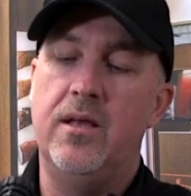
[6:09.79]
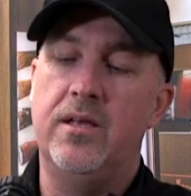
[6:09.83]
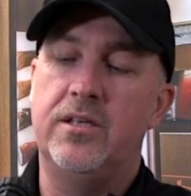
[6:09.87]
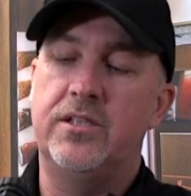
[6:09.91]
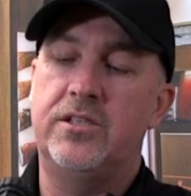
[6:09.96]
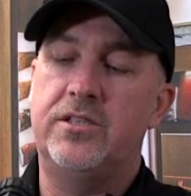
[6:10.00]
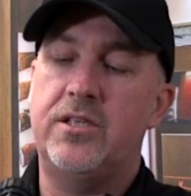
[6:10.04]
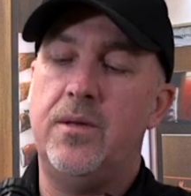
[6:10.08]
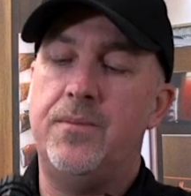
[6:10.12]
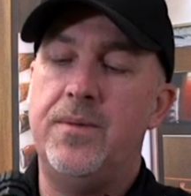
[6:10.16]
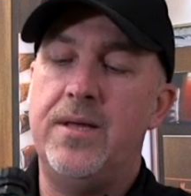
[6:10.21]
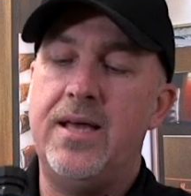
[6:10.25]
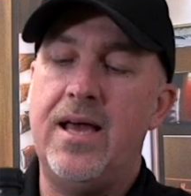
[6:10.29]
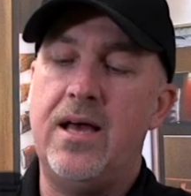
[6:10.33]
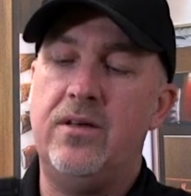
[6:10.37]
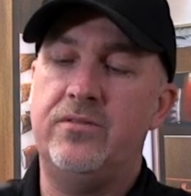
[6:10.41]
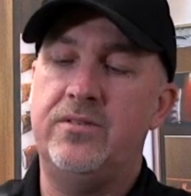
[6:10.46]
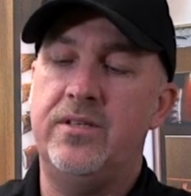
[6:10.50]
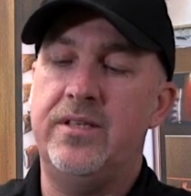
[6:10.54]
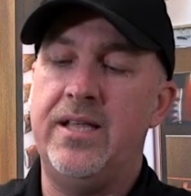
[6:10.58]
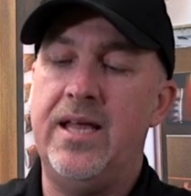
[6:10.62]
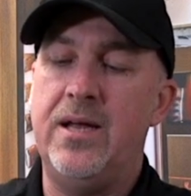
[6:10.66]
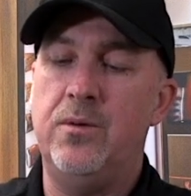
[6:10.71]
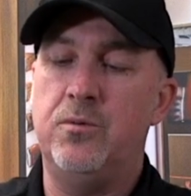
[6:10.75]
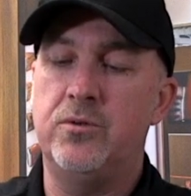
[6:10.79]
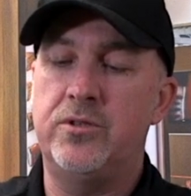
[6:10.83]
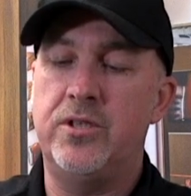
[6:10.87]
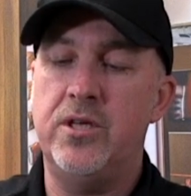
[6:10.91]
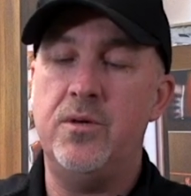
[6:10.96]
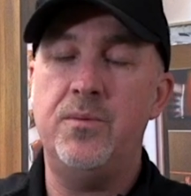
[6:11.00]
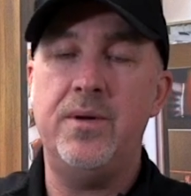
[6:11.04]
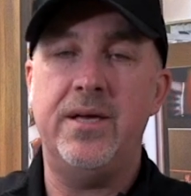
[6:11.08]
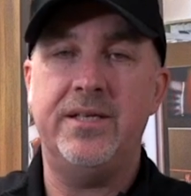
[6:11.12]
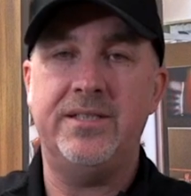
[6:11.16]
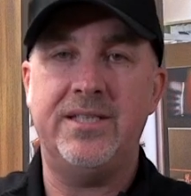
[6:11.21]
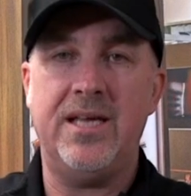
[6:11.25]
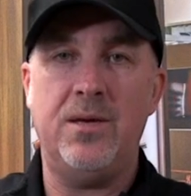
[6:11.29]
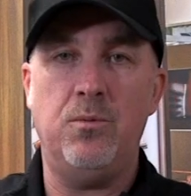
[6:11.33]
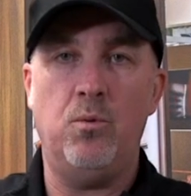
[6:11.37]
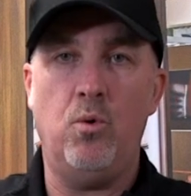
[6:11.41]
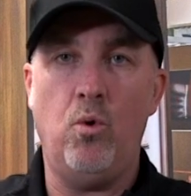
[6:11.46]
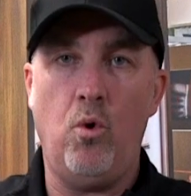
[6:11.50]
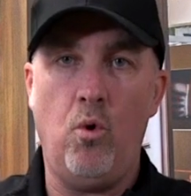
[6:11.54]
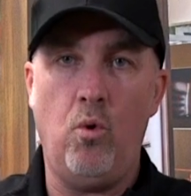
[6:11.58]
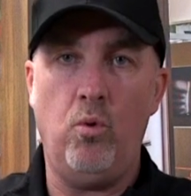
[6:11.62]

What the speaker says: Something else that they will do is they will